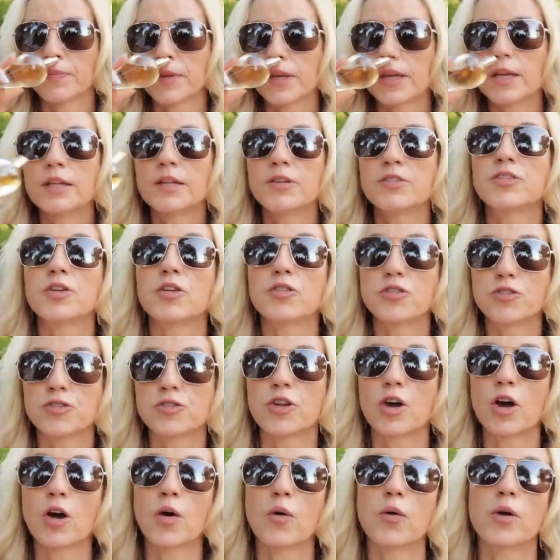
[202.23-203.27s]
It is
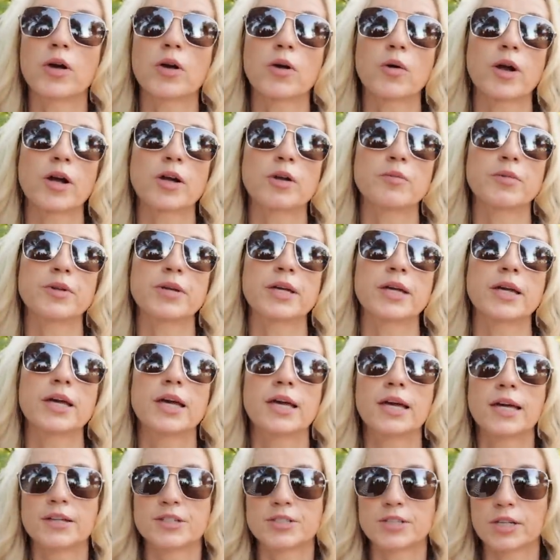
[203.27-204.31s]
so incredibly
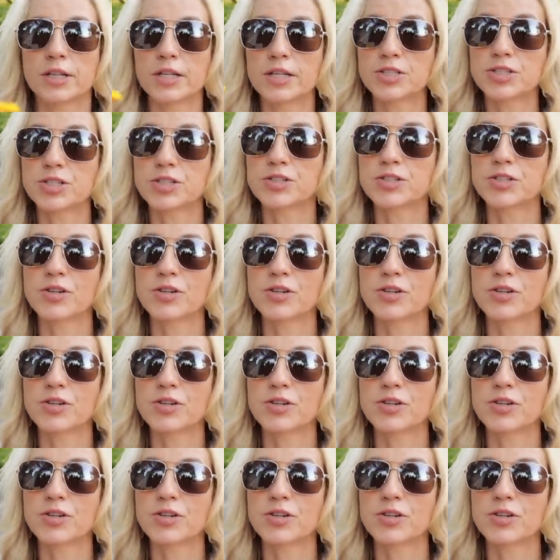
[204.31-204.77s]
delicious.